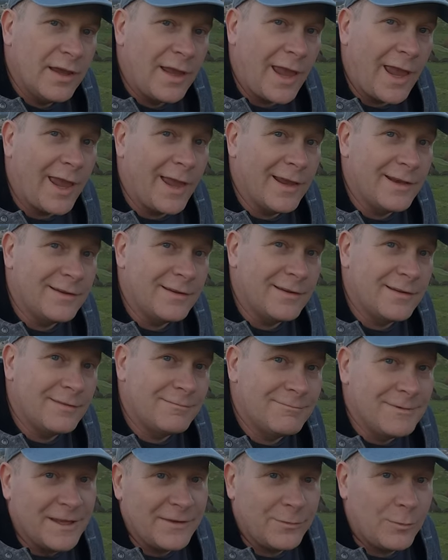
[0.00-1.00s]
And
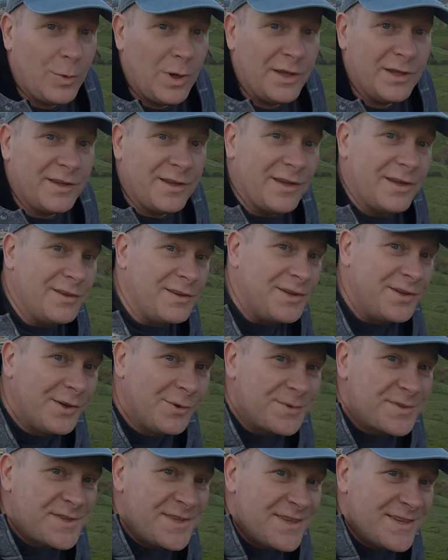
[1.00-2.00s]
guess what? you
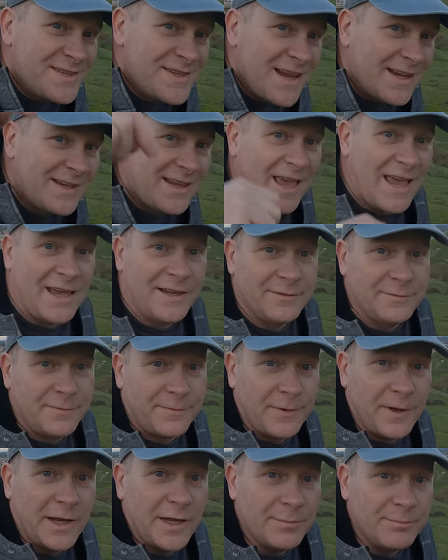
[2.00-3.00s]
don't see the dead cat in
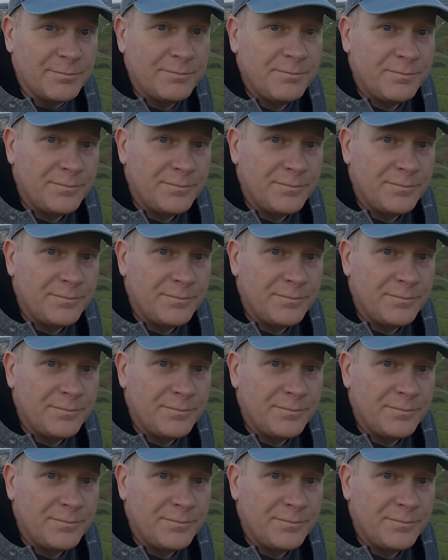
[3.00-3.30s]
frame.